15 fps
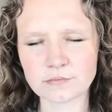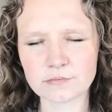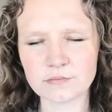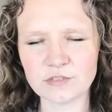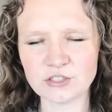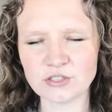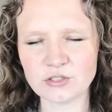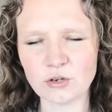
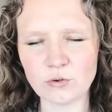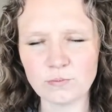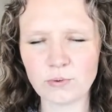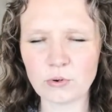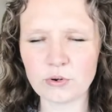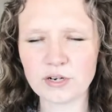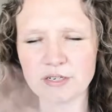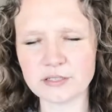You're so
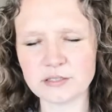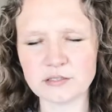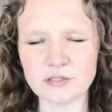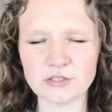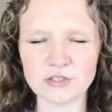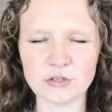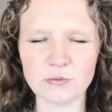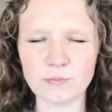bored. You're
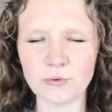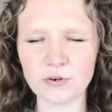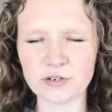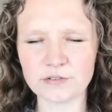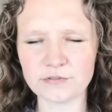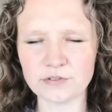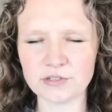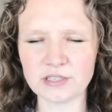so bored
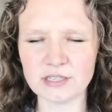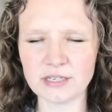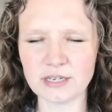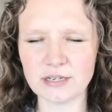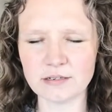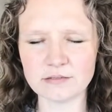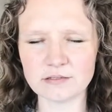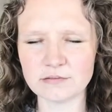of looking
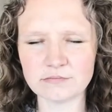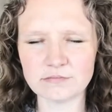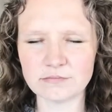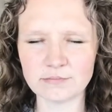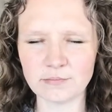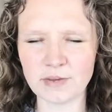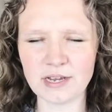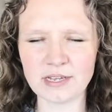at
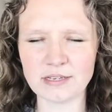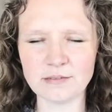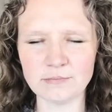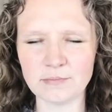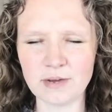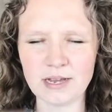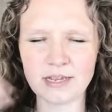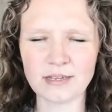my
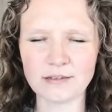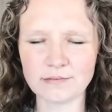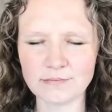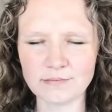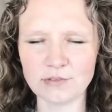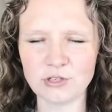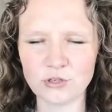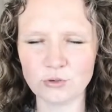my
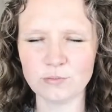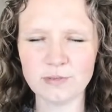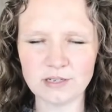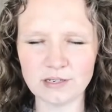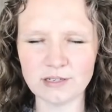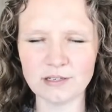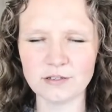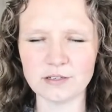human
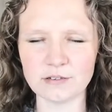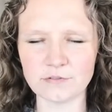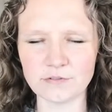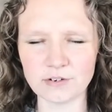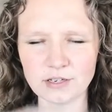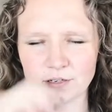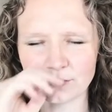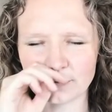healing for
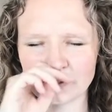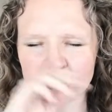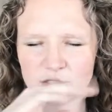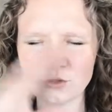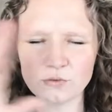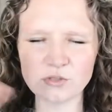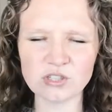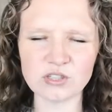you. It's
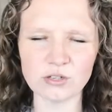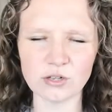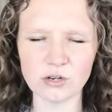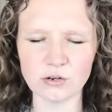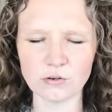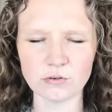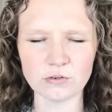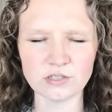too
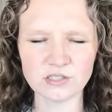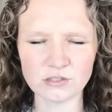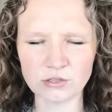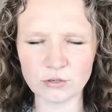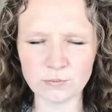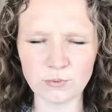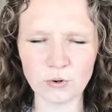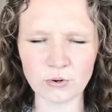slow. It's
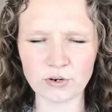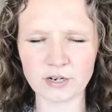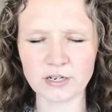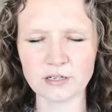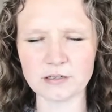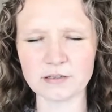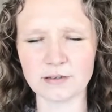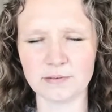too boring.